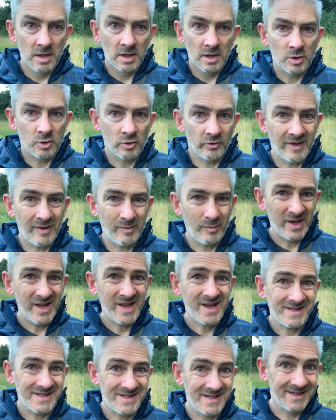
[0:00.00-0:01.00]
could that be
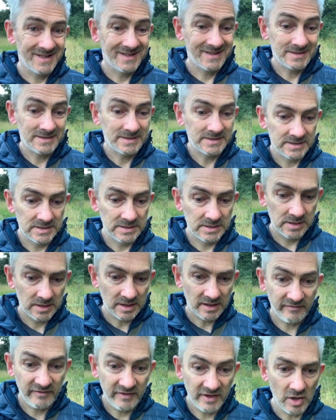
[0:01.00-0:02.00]
it?
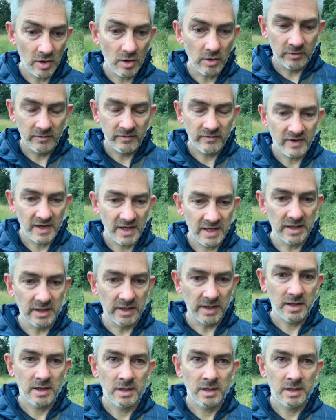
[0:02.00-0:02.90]
Have they gone finally?